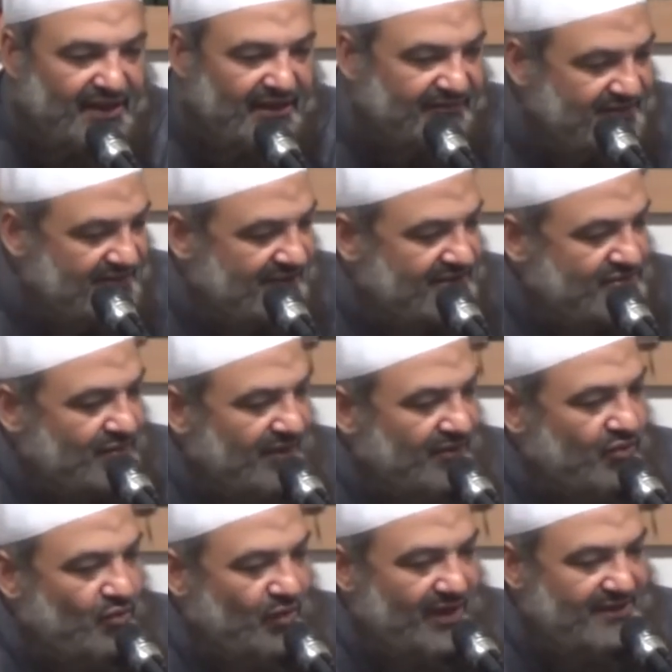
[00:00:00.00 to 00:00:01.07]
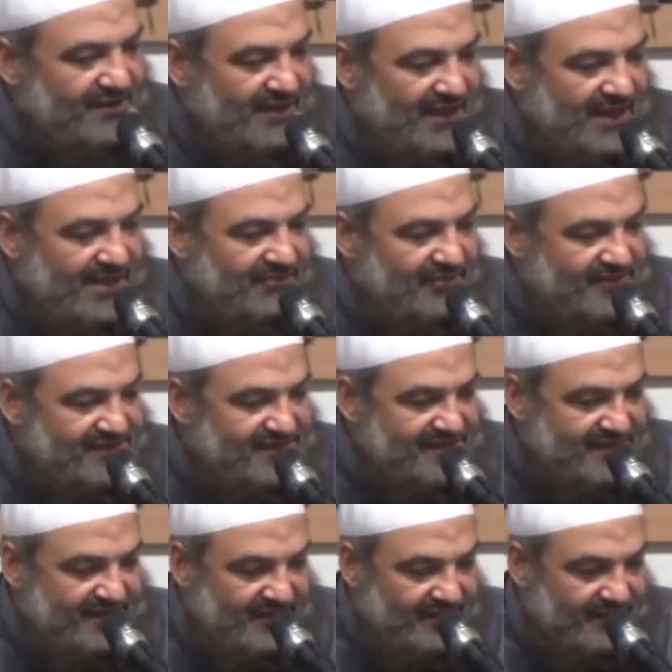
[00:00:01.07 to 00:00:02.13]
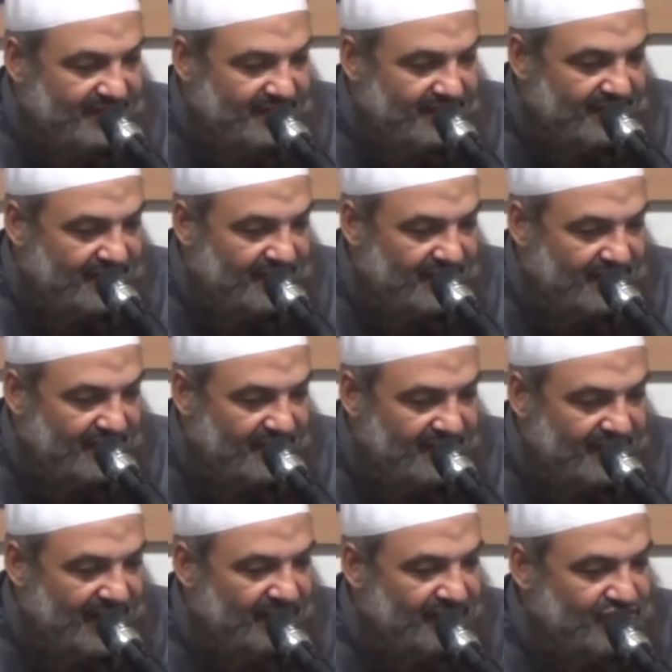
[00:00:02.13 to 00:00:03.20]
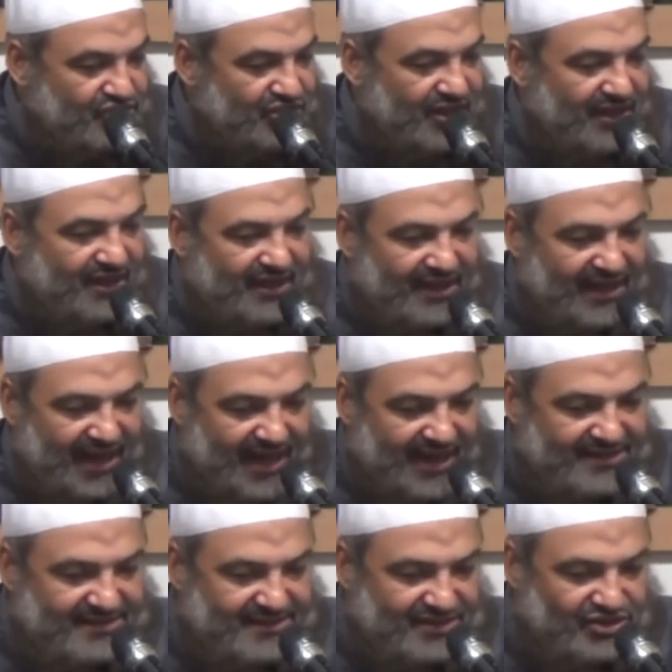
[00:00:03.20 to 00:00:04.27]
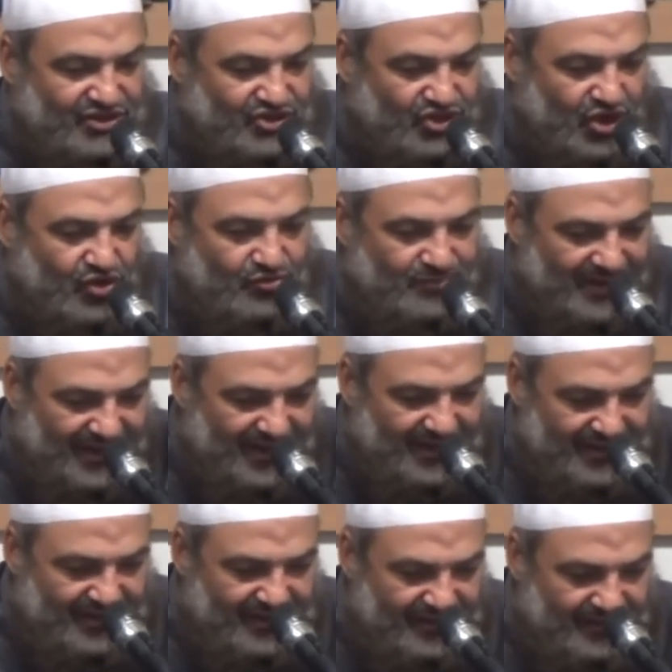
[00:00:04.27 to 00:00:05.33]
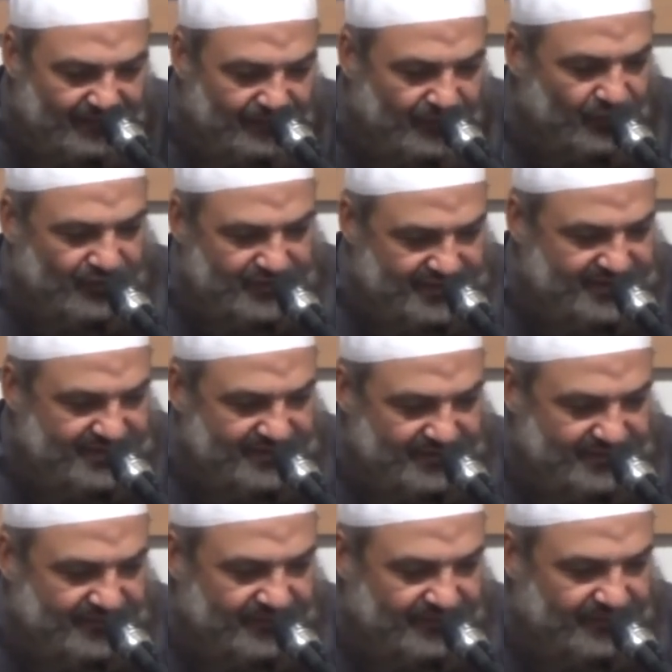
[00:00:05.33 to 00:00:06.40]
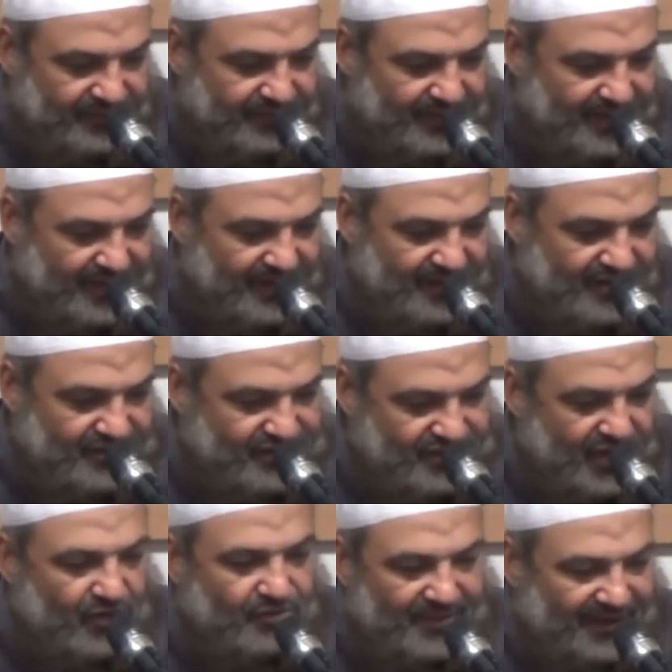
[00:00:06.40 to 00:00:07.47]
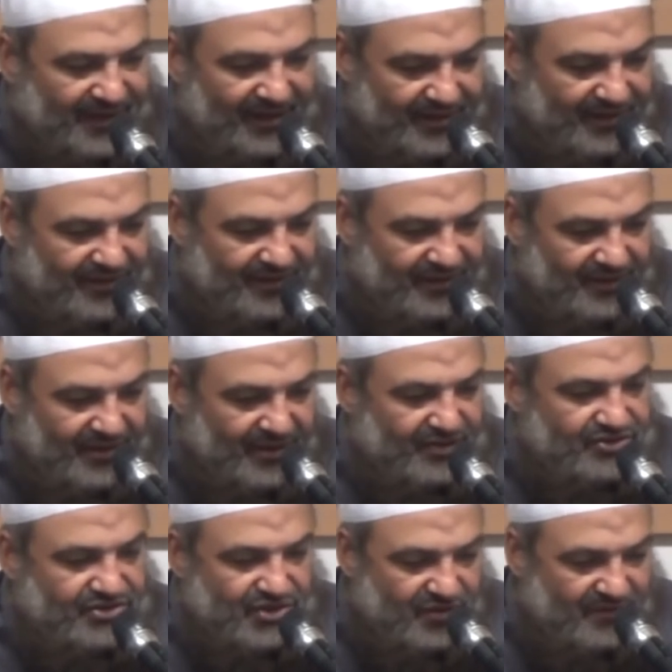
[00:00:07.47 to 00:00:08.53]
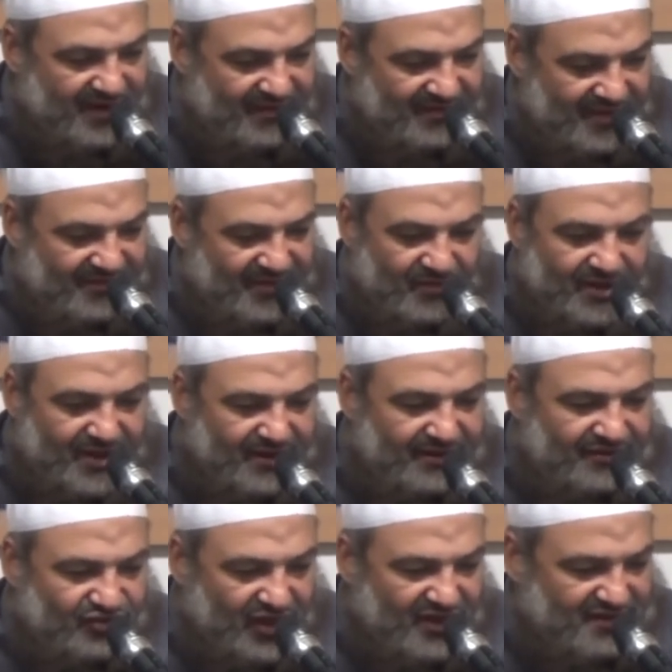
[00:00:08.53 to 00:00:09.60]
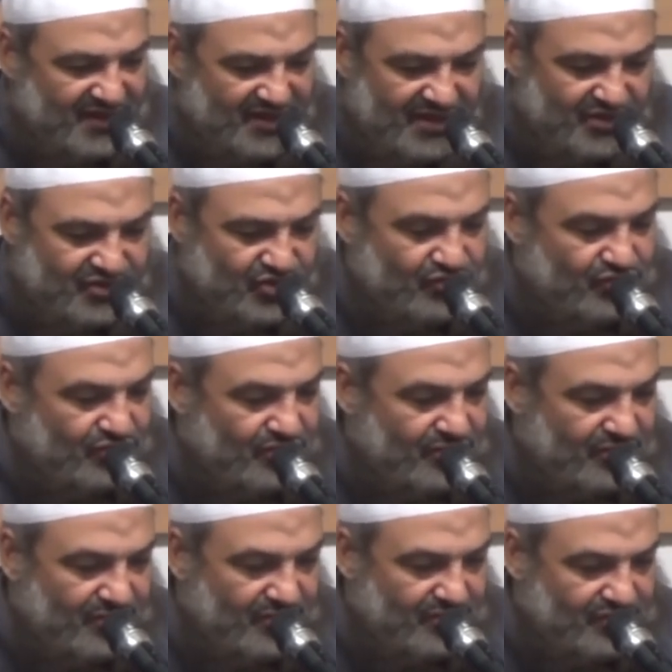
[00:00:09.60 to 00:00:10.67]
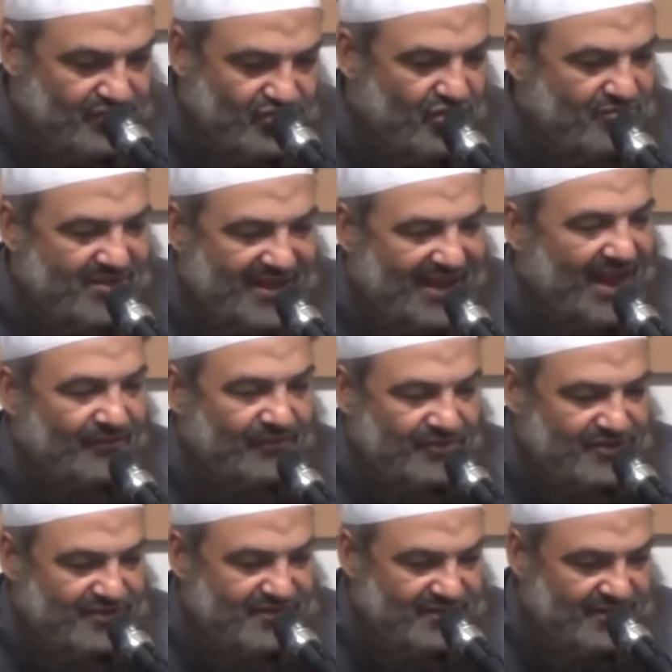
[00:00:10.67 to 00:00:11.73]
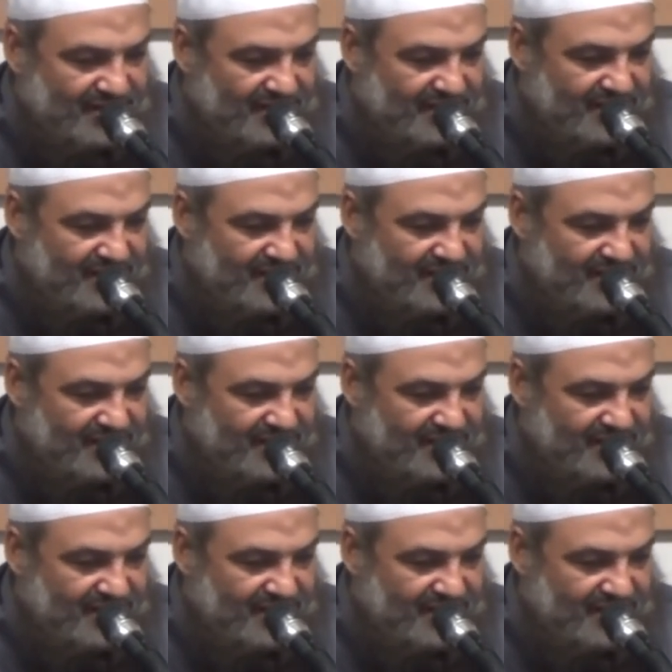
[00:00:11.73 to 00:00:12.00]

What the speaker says: He visited as well Kuwait and Emirates. Now the Sheikh, he has so many books. So many. So many of them, they were translated into so many languages.